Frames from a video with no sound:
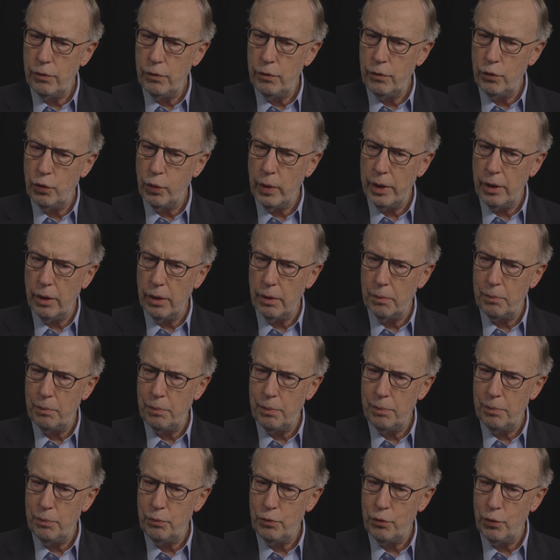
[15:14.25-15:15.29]

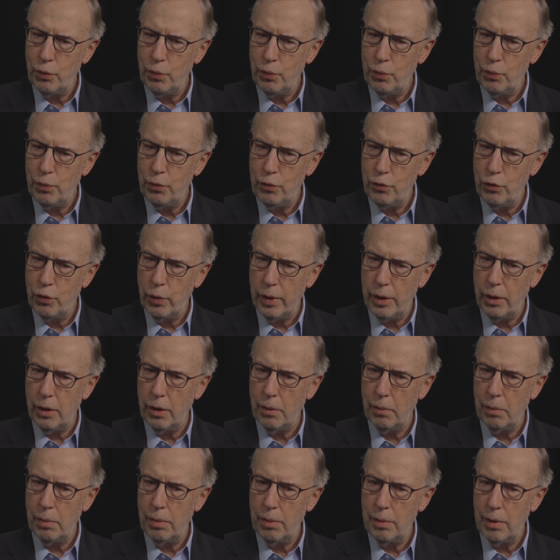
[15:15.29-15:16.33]

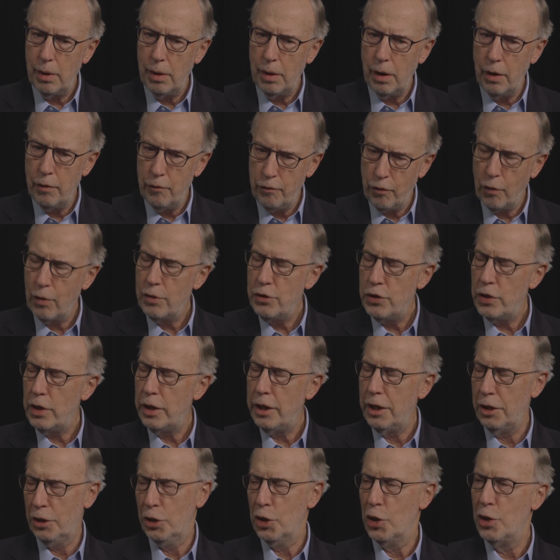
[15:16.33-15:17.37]
Twitter
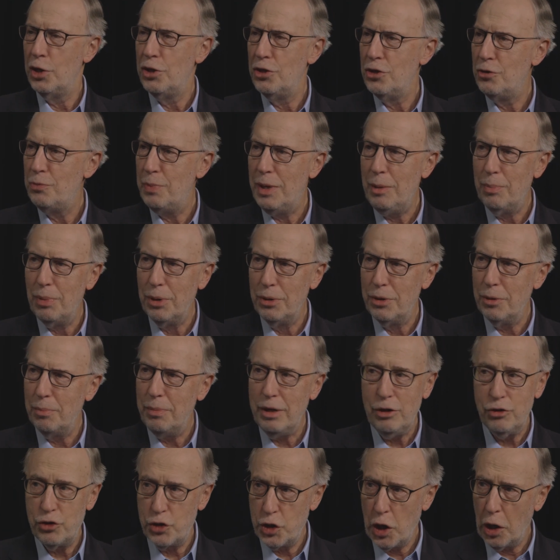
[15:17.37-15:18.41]
unfortunately encourages people to
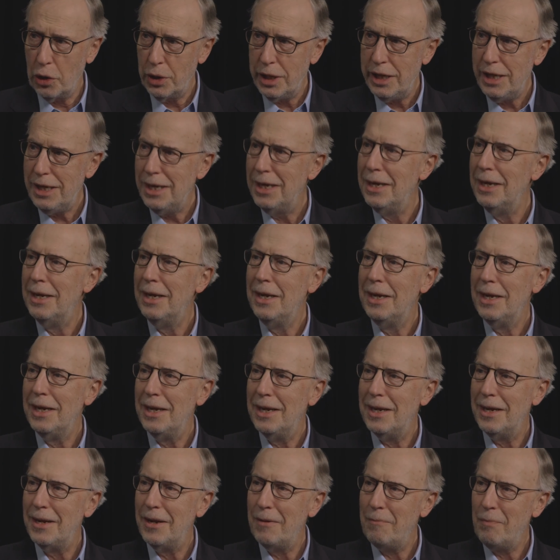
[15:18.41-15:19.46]
be snarky,
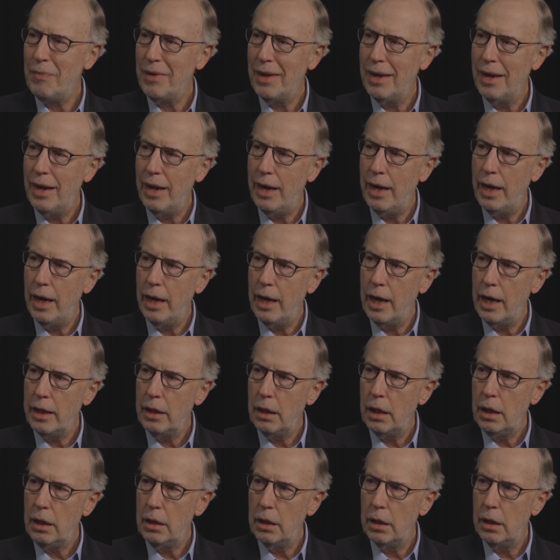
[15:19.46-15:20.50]
and I
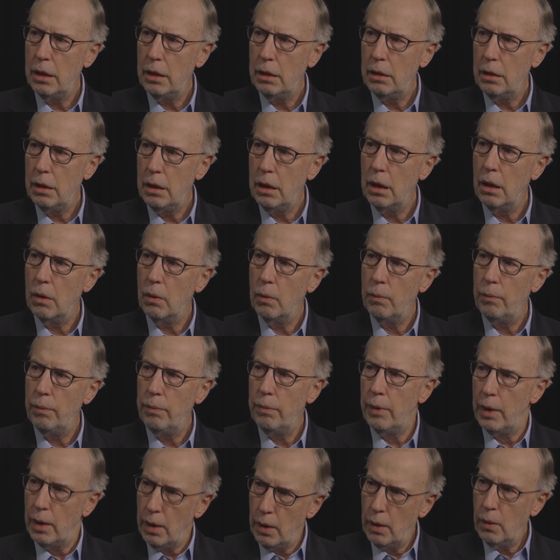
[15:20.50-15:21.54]
think that
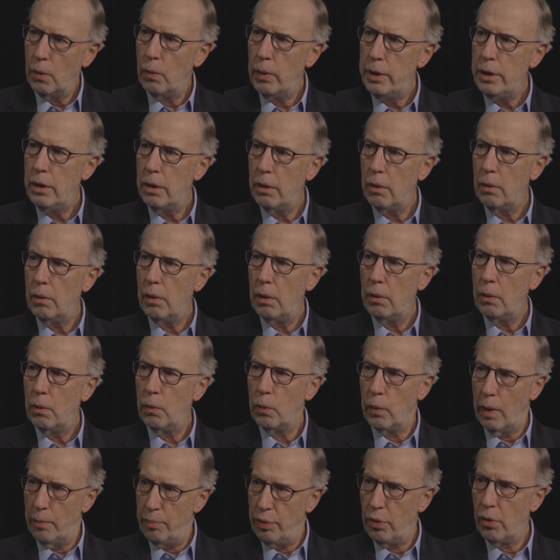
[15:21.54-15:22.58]
when you're
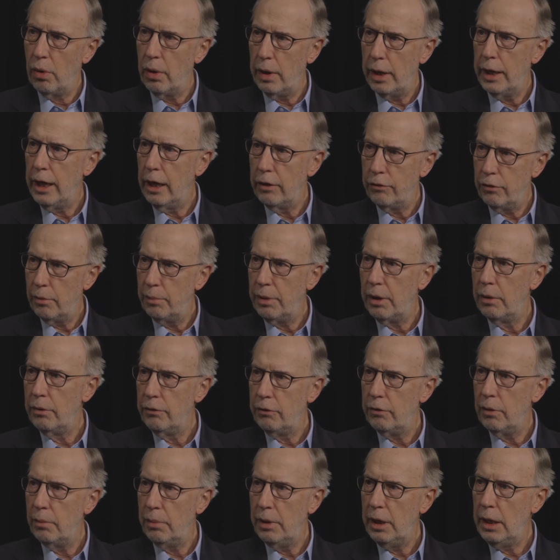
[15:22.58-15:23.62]
reporting as
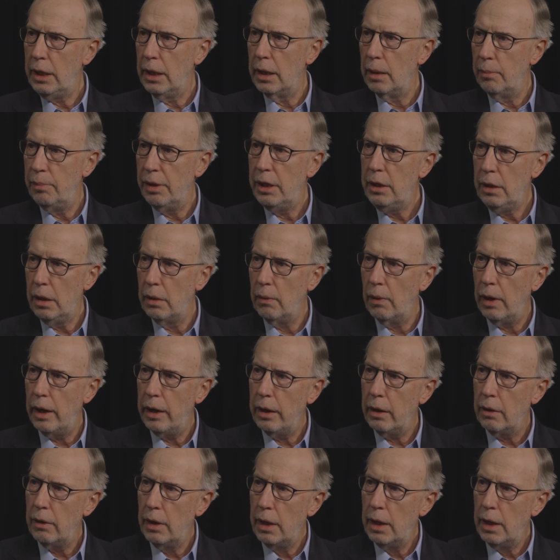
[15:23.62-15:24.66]
opposed to being an opinion writer,